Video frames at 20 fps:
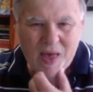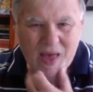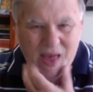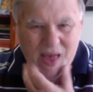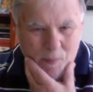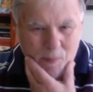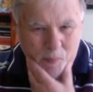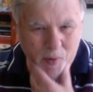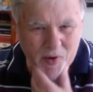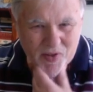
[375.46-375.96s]

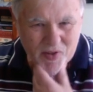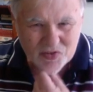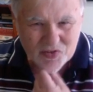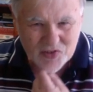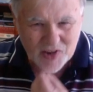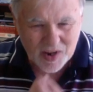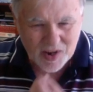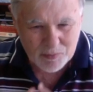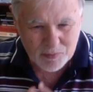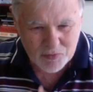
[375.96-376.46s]
By the
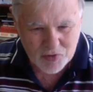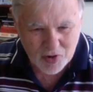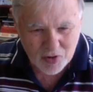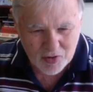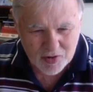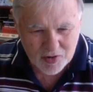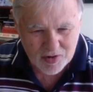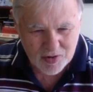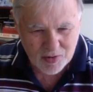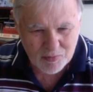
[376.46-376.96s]
same
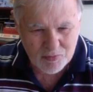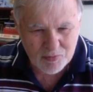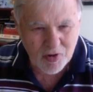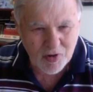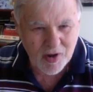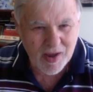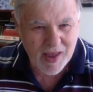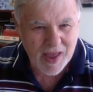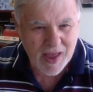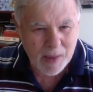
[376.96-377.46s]
token, I'm
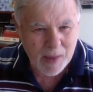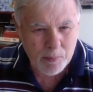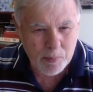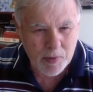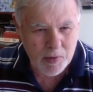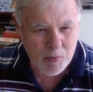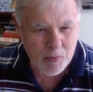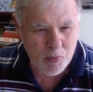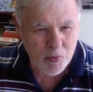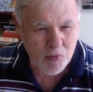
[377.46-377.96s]
not happy
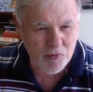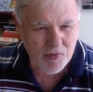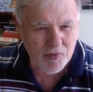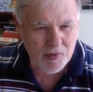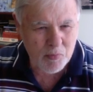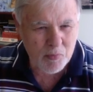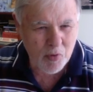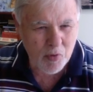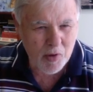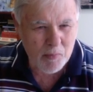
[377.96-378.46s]
moving
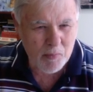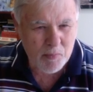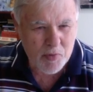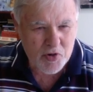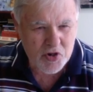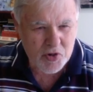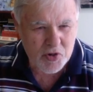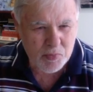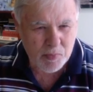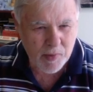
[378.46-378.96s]
my
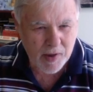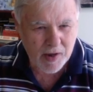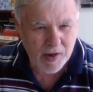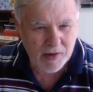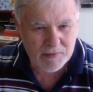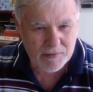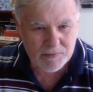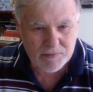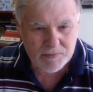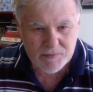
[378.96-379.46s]
bishop
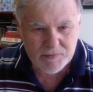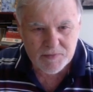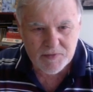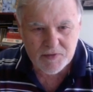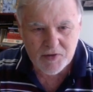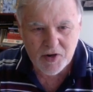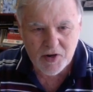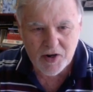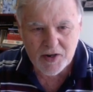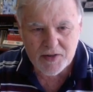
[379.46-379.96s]
out,
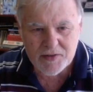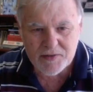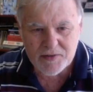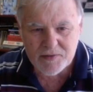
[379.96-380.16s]
right?